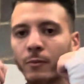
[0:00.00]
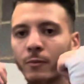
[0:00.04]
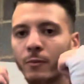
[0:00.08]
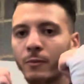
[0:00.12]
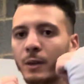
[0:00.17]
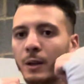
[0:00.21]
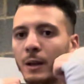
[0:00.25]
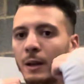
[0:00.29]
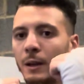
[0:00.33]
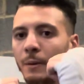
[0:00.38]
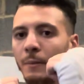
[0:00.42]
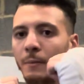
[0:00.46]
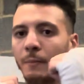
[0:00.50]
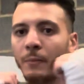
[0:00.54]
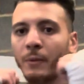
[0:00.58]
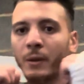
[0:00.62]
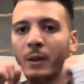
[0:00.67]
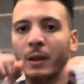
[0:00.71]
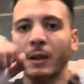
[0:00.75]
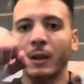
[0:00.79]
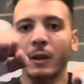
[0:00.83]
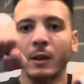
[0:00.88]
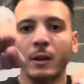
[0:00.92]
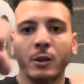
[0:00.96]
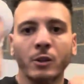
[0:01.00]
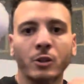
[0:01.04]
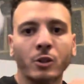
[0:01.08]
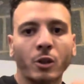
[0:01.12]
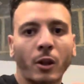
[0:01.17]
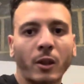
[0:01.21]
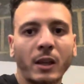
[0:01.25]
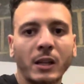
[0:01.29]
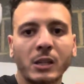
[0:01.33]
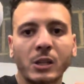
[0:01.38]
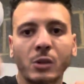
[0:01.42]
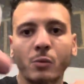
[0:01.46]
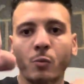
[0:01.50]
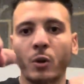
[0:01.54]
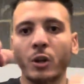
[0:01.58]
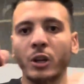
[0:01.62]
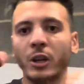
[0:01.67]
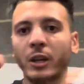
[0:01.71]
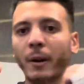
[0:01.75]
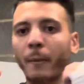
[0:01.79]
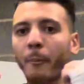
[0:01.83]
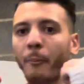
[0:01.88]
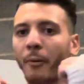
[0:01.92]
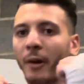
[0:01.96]
yeah, so this is what you
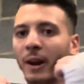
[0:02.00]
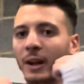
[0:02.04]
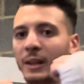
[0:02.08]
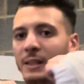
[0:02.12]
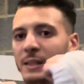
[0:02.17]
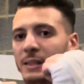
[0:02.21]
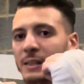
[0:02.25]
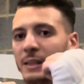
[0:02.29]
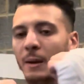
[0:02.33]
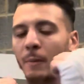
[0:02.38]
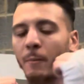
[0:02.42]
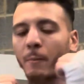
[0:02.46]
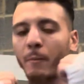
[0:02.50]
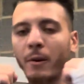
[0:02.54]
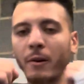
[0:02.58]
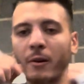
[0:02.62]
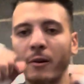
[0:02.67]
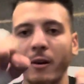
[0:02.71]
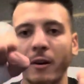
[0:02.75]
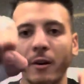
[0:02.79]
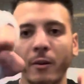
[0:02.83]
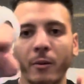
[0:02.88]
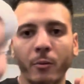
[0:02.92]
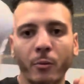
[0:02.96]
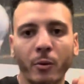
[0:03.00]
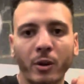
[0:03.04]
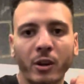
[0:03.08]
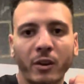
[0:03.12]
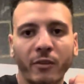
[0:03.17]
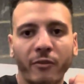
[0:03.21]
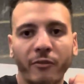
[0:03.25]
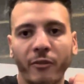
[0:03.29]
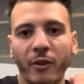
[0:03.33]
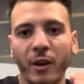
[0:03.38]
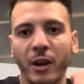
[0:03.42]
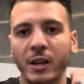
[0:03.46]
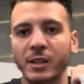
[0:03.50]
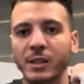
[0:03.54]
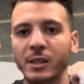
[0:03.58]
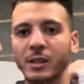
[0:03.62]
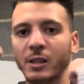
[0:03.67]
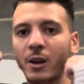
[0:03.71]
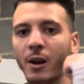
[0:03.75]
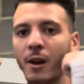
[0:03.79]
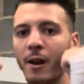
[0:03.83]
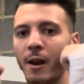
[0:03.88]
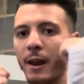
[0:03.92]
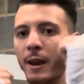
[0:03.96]
can practice in the mirror when you're first
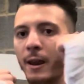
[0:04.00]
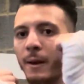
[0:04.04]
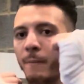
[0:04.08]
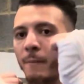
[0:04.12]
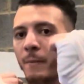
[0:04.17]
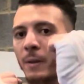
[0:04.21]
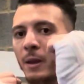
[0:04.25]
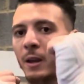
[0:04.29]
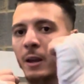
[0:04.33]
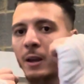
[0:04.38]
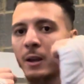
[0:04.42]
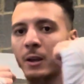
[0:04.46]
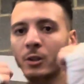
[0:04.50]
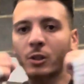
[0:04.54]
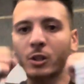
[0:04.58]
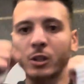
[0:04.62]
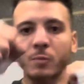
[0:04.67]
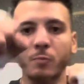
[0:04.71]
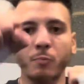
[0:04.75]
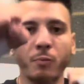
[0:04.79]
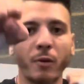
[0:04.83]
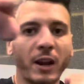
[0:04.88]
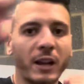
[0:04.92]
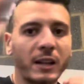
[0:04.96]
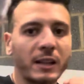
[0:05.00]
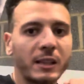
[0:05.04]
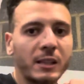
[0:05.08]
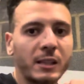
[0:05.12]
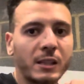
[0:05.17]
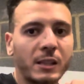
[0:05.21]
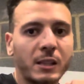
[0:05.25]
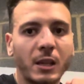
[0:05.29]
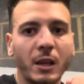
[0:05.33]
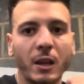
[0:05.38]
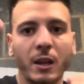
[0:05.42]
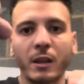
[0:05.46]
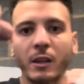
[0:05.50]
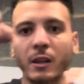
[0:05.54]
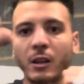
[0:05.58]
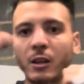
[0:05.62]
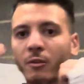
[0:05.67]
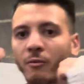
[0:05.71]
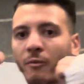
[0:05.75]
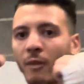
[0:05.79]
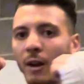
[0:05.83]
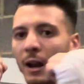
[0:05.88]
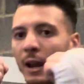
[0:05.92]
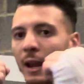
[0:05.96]
starting. Just practice turning your
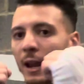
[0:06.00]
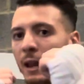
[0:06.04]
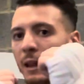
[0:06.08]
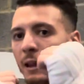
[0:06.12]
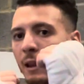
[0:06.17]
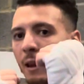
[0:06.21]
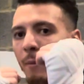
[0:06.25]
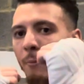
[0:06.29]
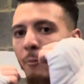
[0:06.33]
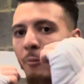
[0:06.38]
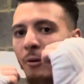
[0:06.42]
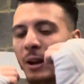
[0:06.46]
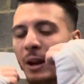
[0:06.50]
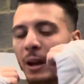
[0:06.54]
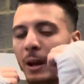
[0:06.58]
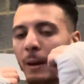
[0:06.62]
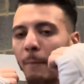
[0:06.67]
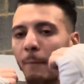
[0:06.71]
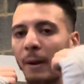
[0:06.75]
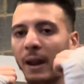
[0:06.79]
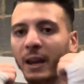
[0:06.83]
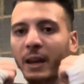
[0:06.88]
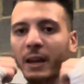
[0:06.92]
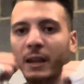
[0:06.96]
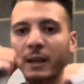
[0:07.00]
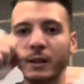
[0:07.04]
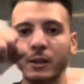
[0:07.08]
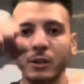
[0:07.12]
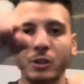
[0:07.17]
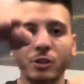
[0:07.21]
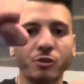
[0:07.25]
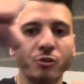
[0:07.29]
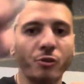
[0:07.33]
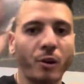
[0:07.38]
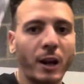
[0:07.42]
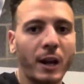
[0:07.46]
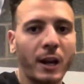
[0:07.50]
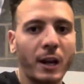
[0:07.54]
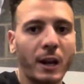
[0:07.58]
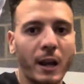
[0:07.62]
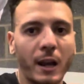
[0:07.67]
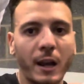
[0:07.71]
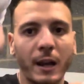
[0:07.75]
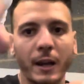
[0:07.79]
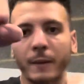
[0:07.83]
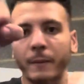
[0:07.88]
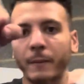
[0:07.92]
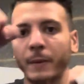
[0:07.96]
right hand and bringing it back in a straight
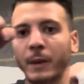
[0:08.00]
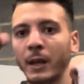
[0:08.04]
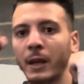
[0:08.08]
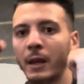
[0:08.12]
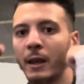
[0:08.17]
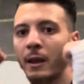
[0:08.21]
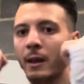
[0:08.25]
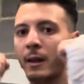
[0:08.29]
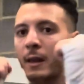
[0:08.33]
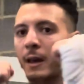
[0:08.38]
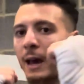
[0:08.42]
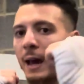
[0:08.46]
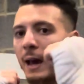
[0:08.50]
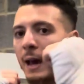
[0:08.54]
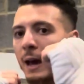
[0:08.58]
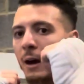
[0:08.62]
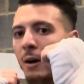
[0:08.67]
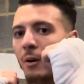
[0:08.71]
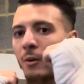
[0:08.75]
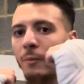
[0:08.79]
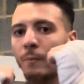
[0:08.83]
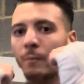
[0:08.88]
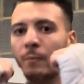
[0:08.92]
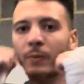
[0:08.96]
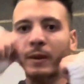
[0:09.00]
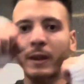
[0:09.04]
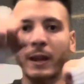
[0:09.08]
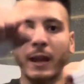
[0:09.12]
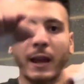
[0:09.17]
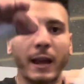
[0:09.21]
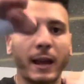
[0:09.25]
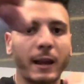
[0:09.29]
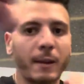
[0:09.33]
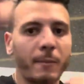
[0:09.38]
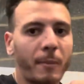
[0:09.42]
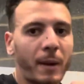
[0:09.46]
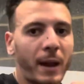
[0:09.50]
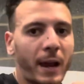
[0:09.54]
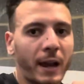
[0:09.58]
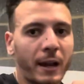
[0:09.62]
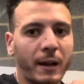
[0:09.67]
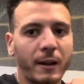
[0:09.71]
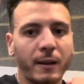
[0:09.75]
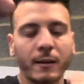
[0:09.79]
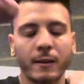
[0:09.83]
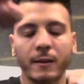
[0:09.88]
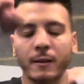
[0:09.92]
line, out and back,